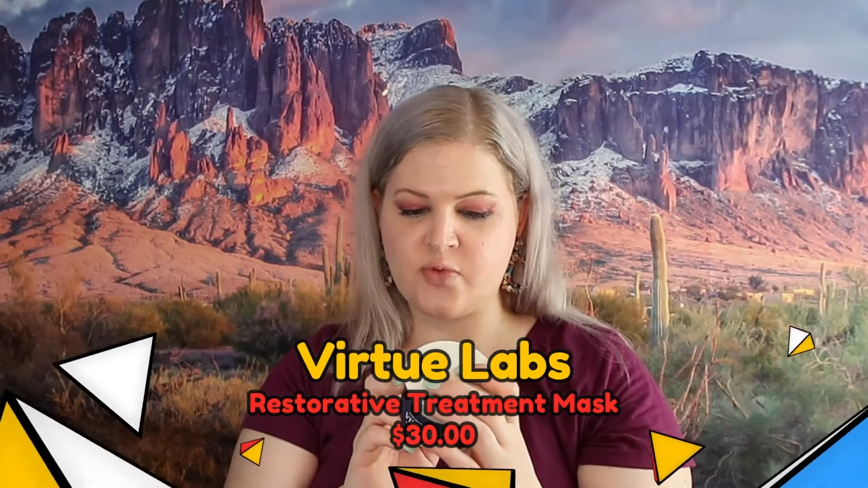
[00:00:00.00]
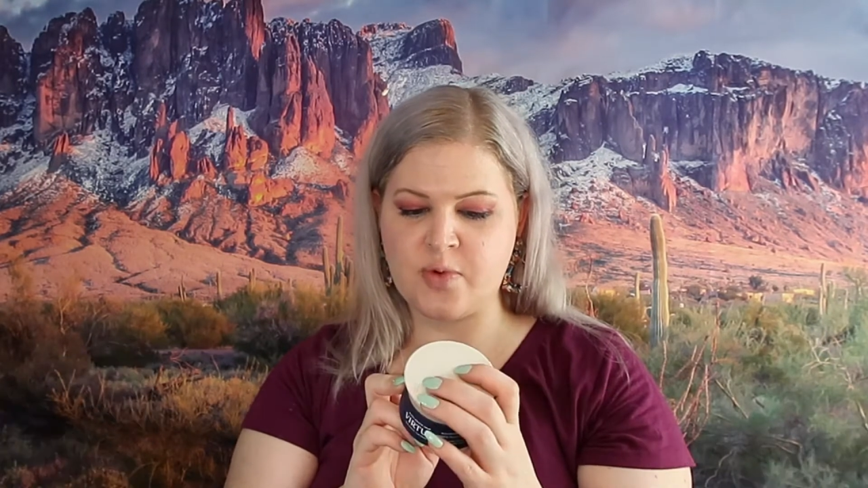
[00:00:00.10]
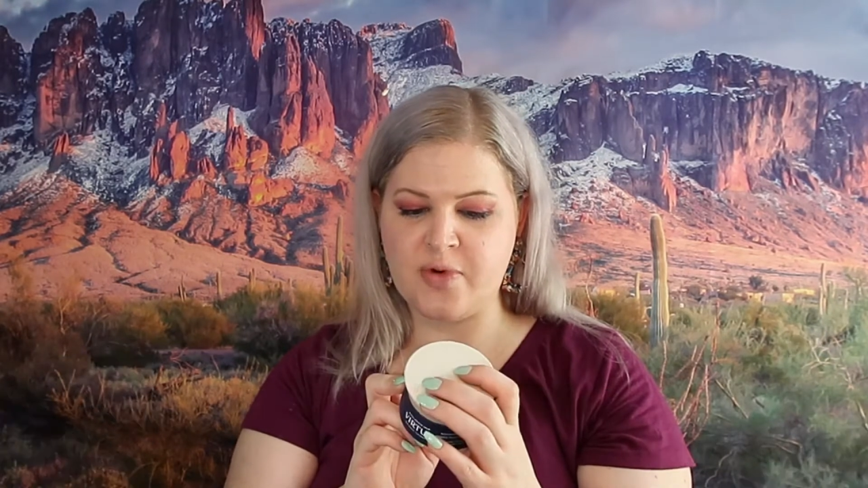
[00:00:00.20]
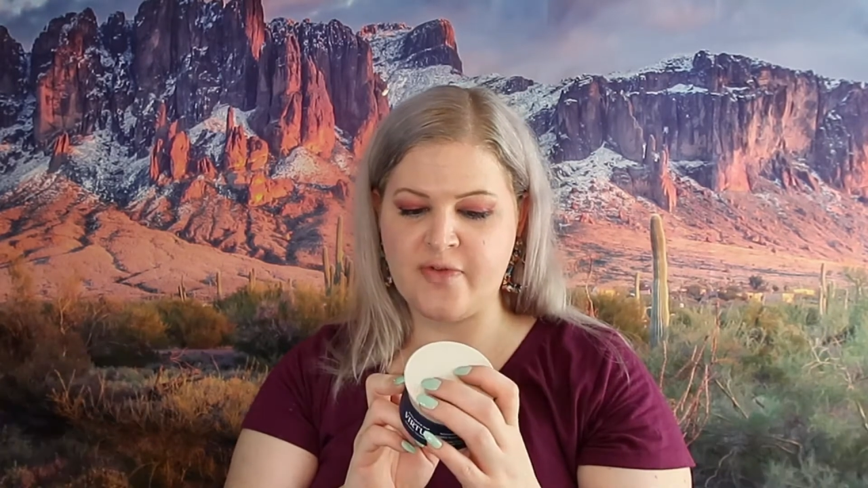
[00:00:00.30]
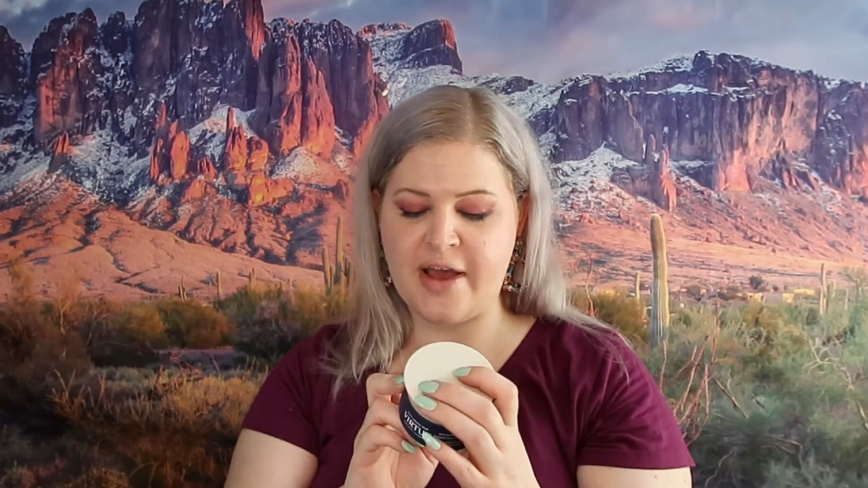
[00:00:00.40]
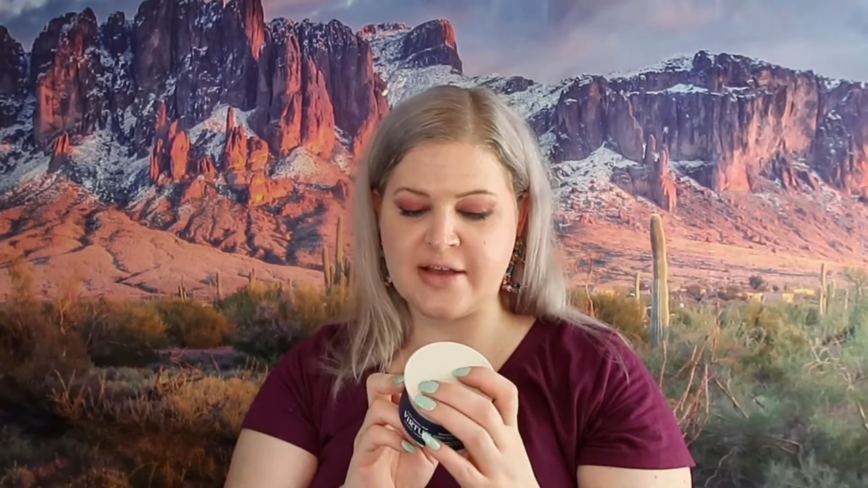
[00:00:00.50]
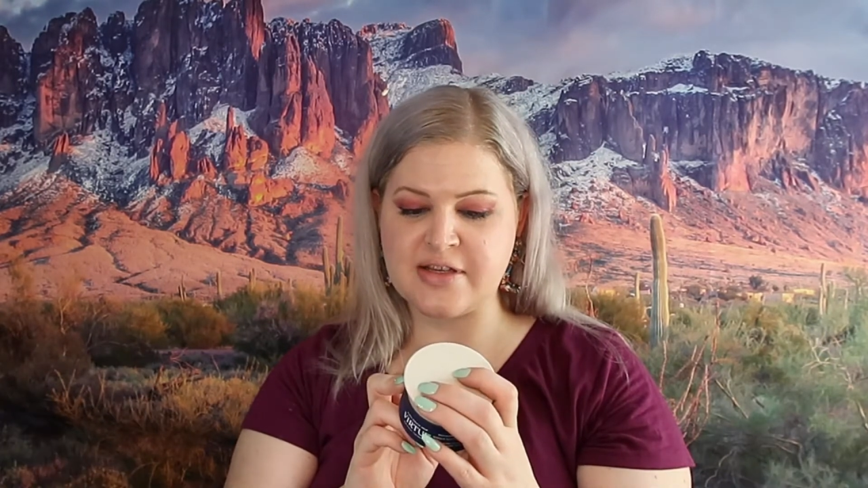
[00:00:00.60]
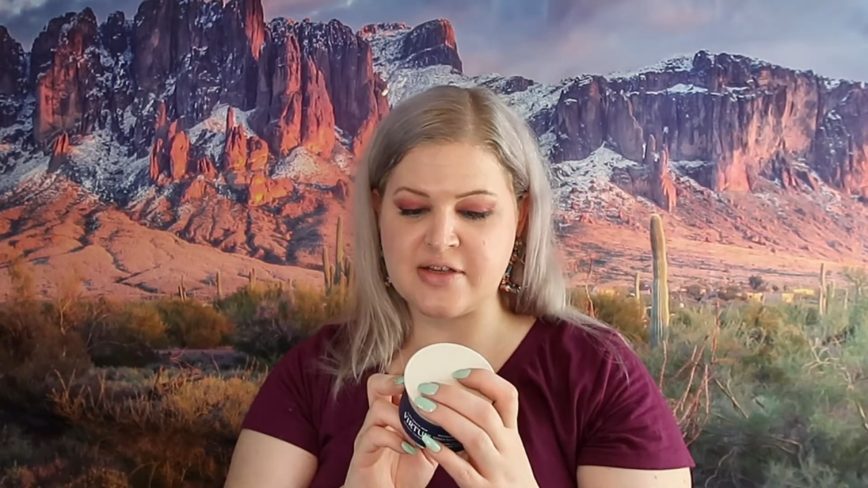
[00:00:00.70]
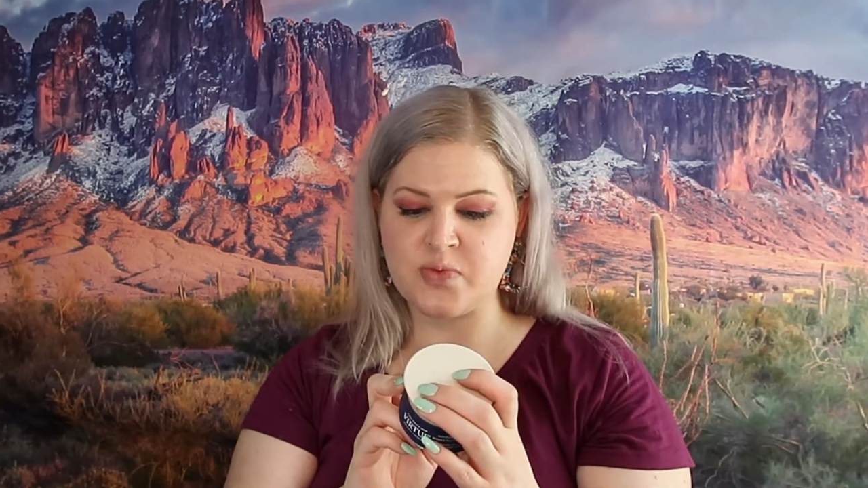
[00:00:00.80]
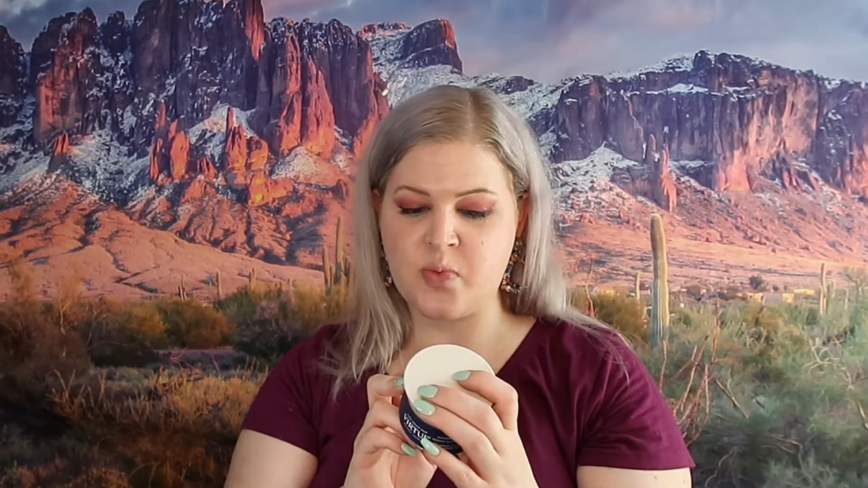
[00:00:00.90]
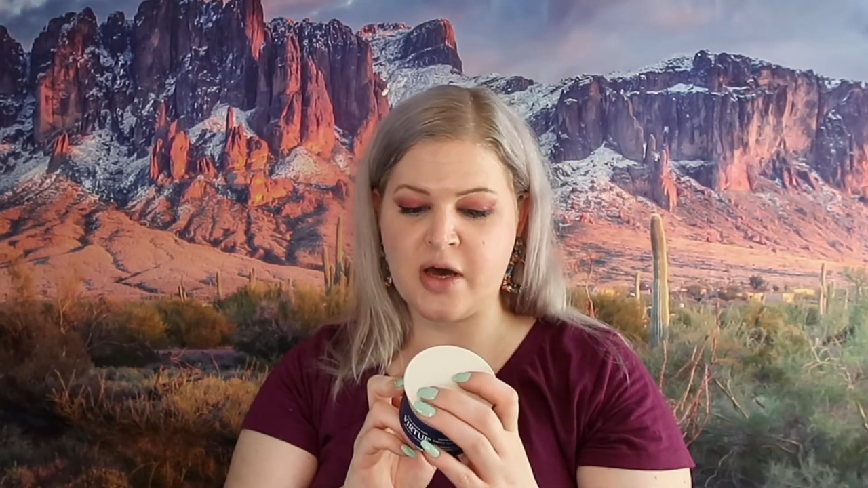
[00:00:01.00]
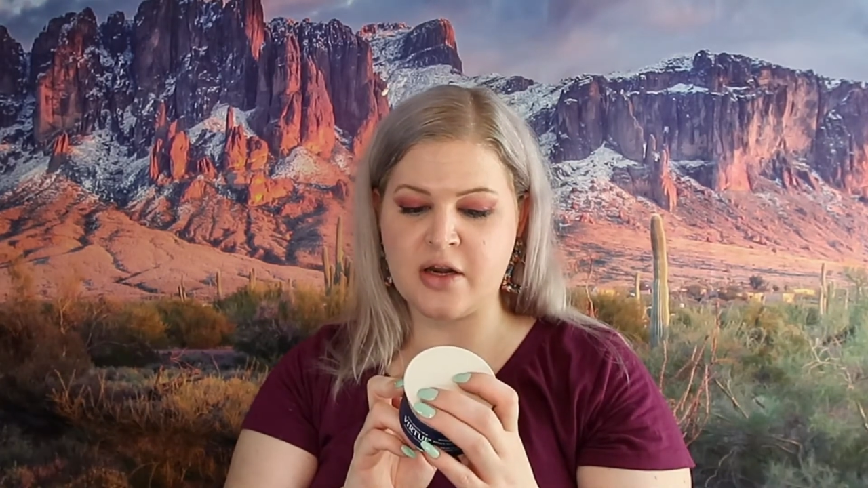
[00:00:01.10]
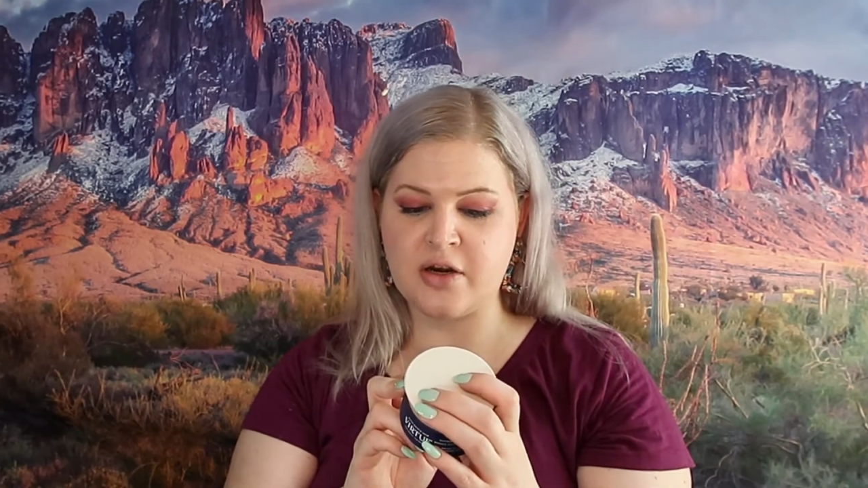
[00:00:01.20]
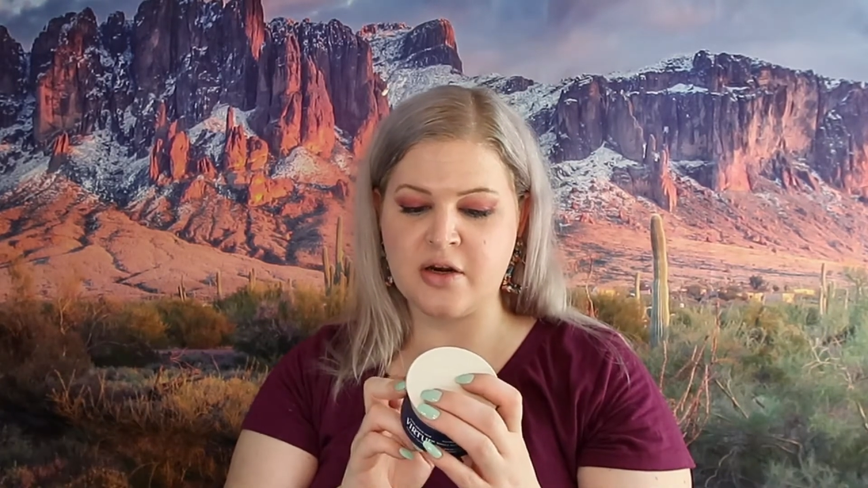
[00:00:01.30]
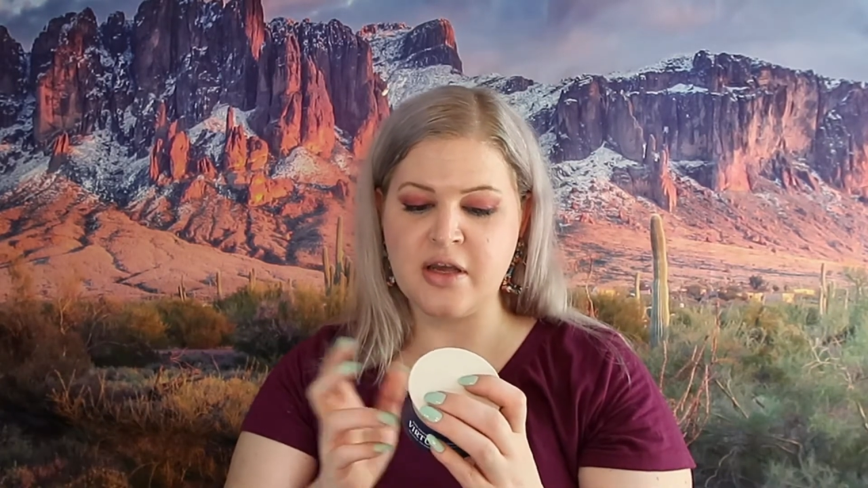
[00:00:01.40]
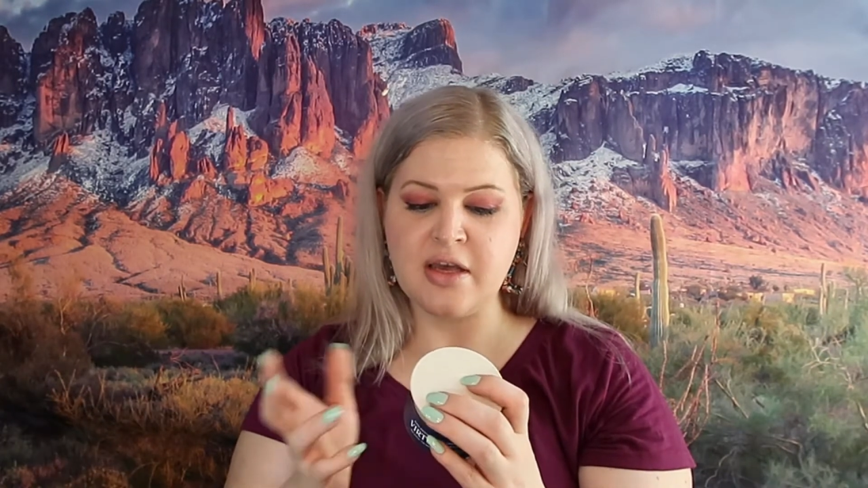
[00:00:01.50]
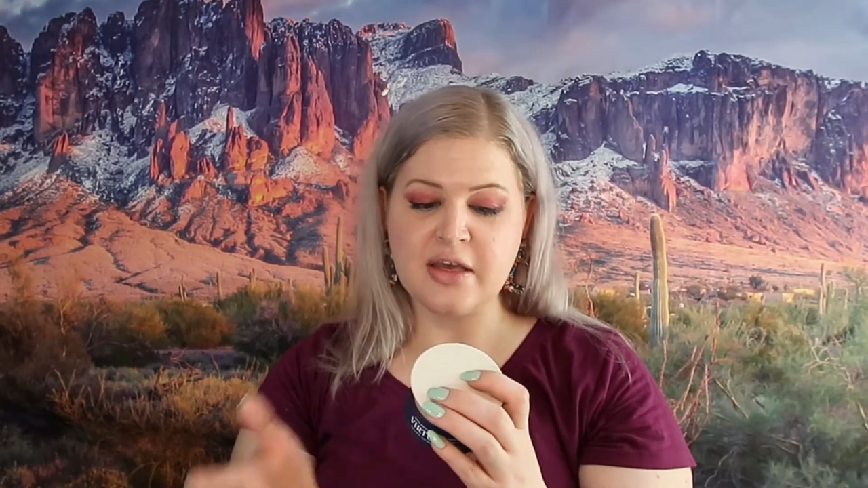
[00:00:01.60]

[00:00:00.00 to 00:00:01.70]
remove excess water,